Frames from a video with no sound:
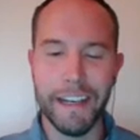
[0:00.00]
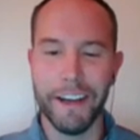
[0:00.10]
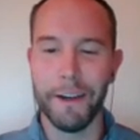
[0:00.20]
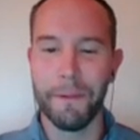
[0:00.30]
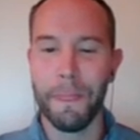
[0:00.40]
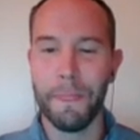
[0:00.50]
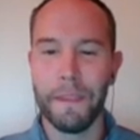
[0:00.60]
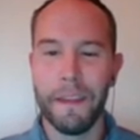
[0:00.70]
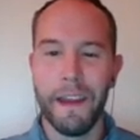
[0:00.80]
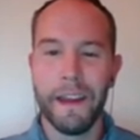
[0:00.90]
and
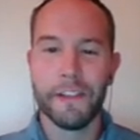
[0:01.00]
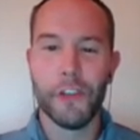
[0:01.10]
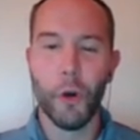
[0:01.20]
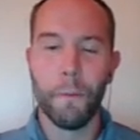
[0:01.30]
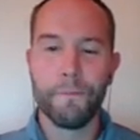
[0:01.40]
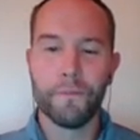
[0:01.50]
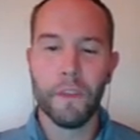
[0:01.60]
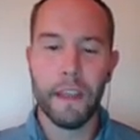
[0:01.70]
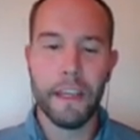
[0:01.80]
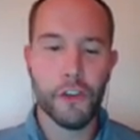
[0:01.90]
Shanita.
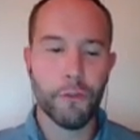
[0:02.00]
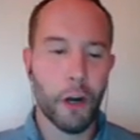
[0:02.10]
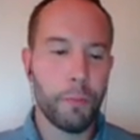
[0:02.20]
So